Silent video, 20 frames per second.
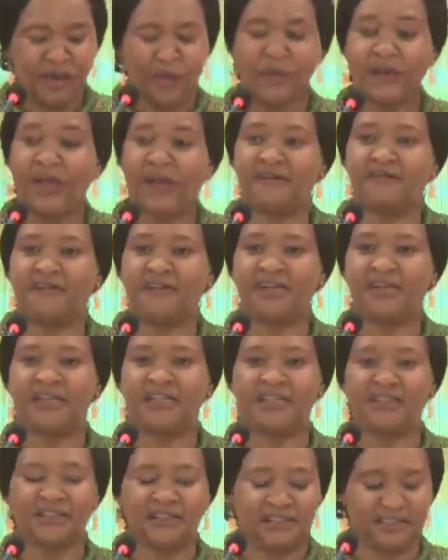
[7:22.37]
We have
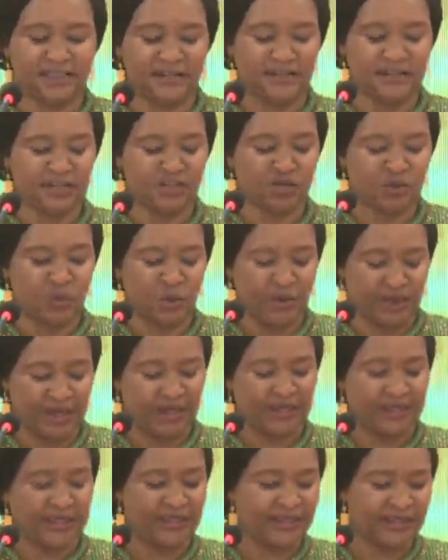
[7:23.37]
learned this
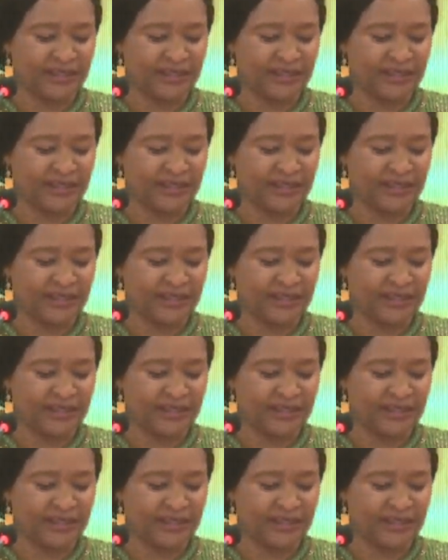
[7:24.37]
week